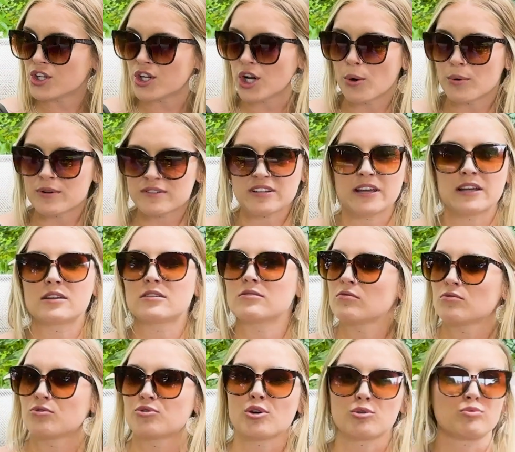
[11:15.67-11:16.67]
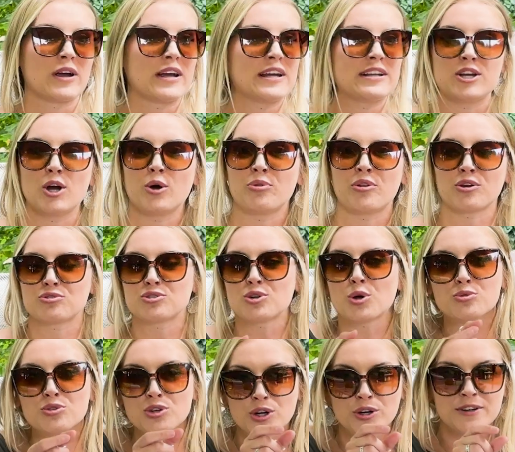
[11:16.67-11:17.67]
It's like the radio. There's
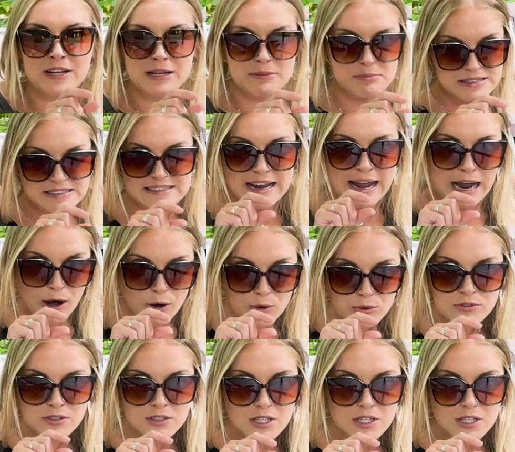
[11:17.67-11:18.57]
no turning me down.